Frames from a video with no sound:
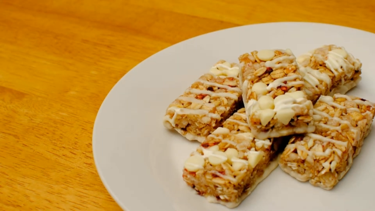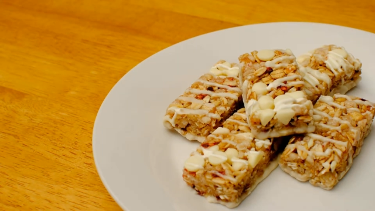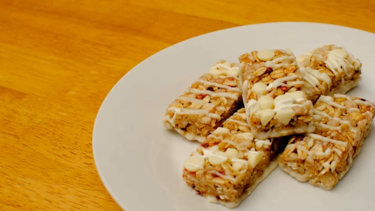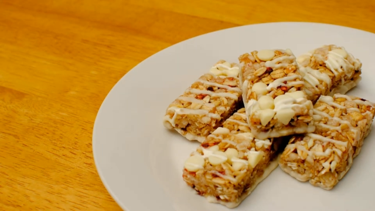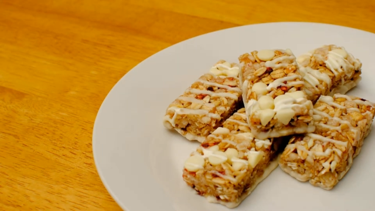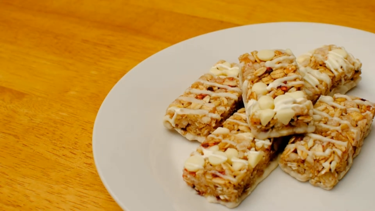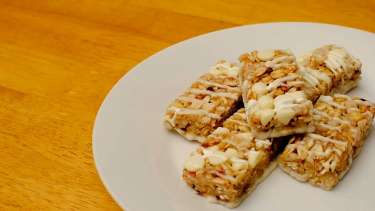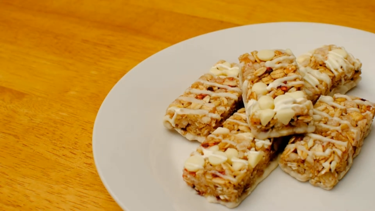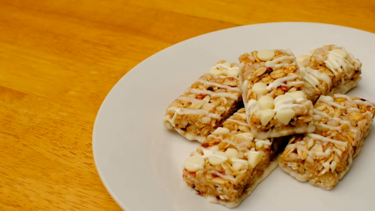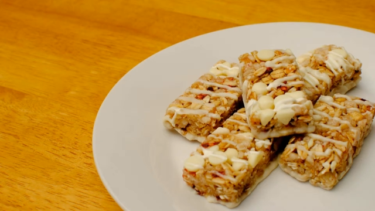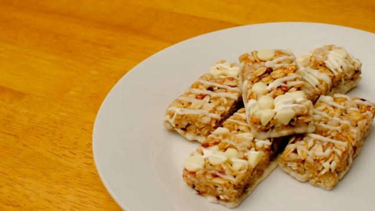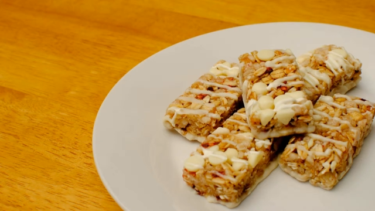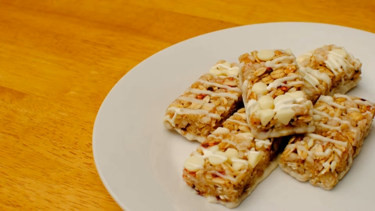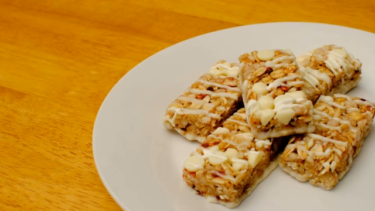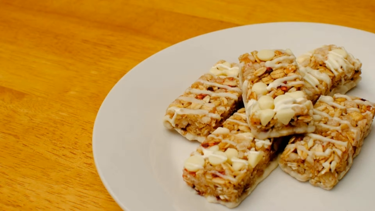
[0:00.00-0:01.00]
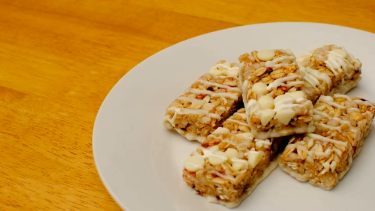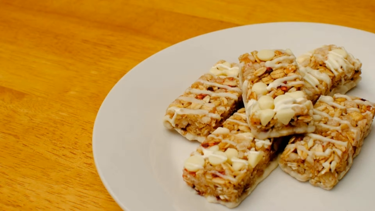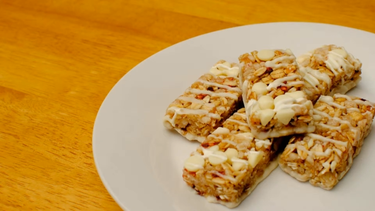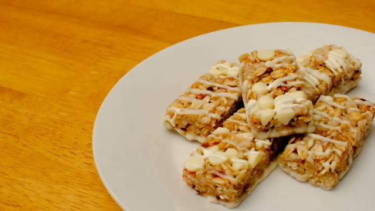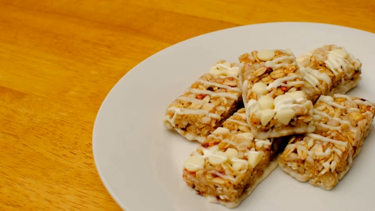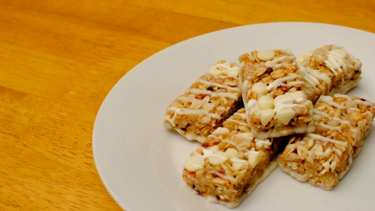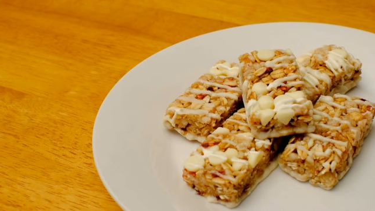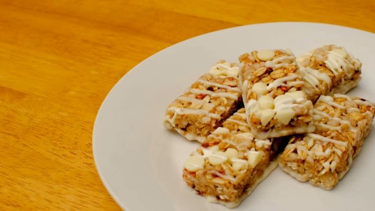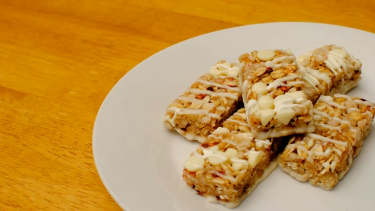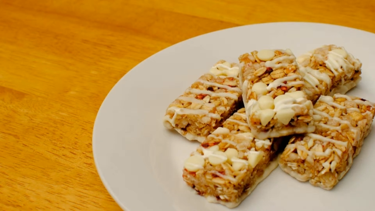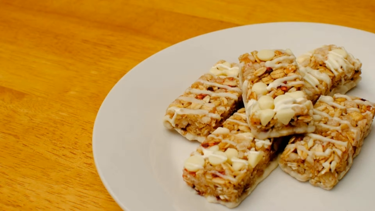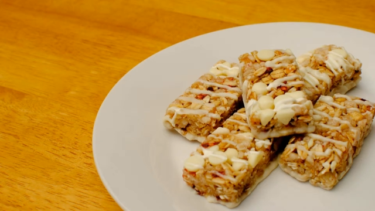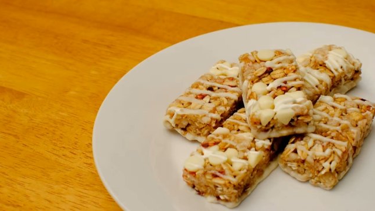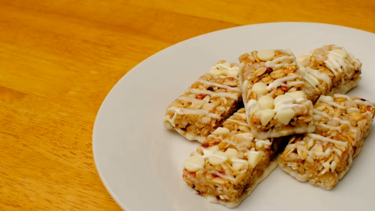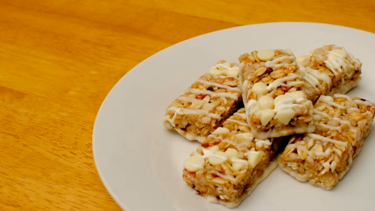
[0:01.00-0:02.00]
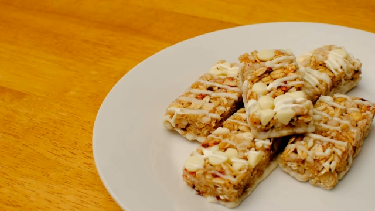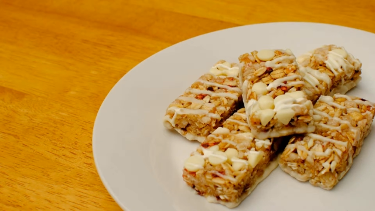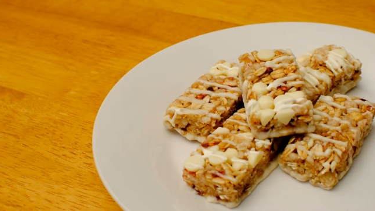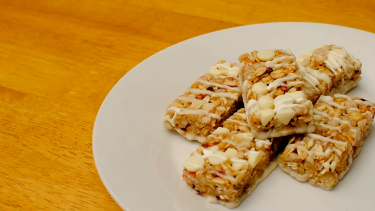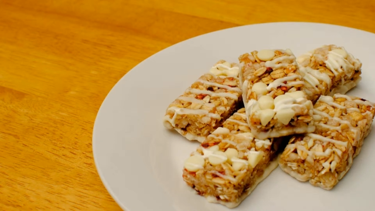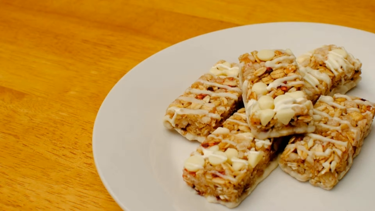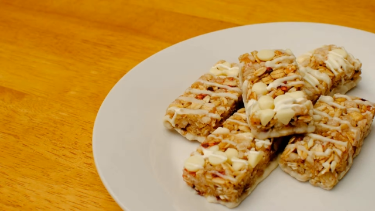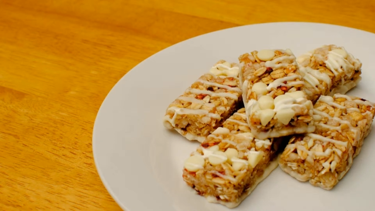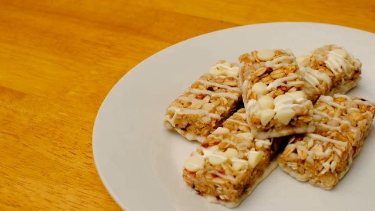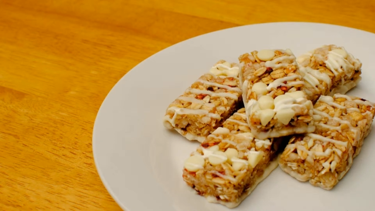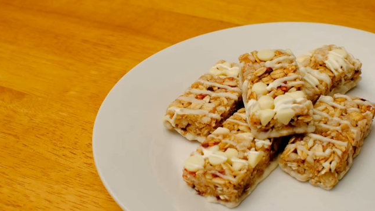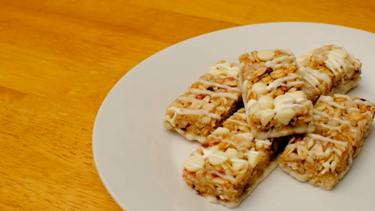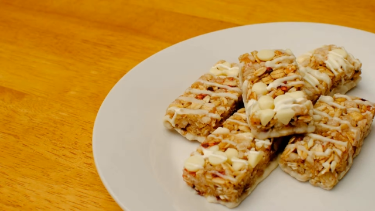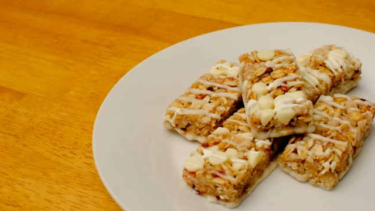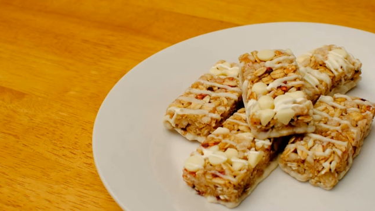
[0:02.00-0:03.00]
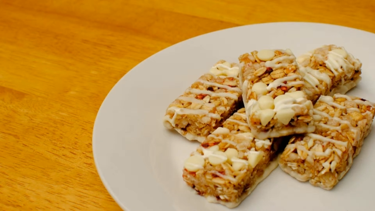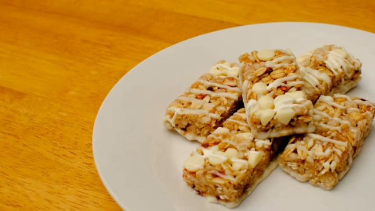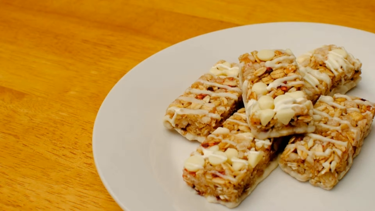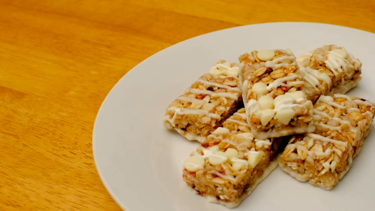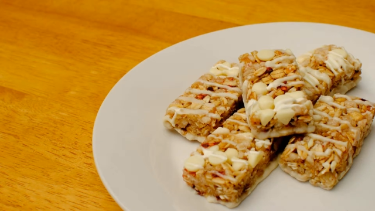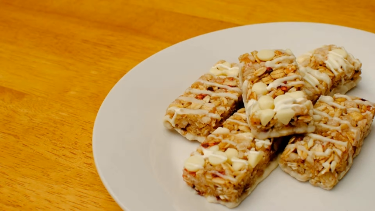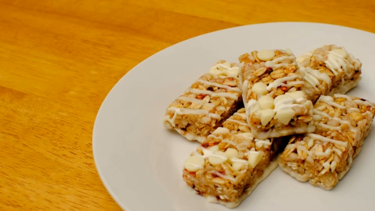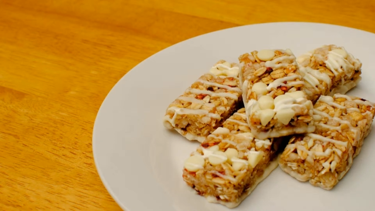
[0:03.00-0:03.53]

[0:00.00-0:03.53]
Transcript: Nobody's mouth can be seen.